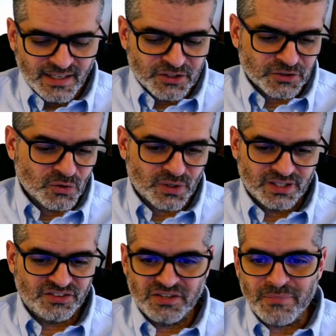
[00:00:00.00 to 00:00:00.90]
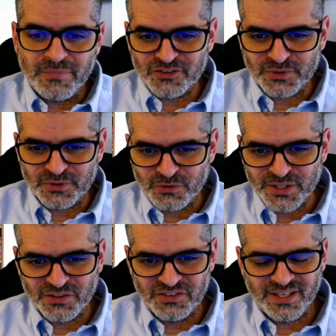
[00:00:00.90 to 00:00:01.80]
In other words, it's impossible to
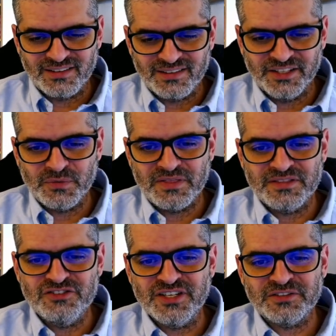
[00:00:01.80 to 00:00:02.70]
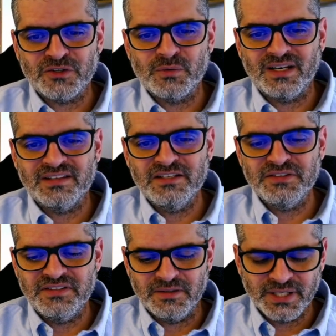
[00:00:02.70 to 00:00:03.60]
reconcile it with the general
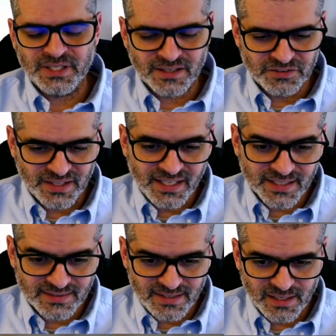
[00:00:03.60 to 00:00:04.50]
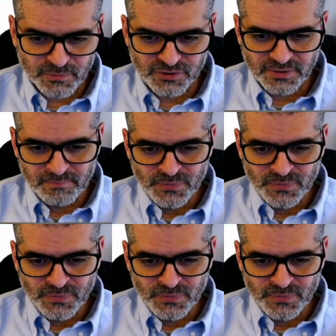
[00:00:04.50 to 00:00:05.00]
relativity, because any attempt